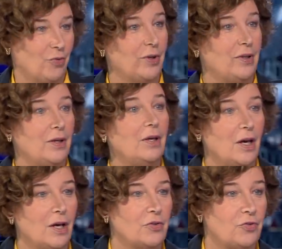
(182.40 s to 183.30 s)
already
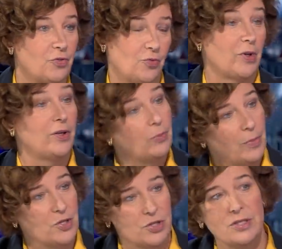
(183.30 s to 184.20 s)
strict
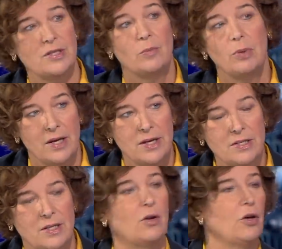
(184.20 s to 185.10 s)
measures in place, and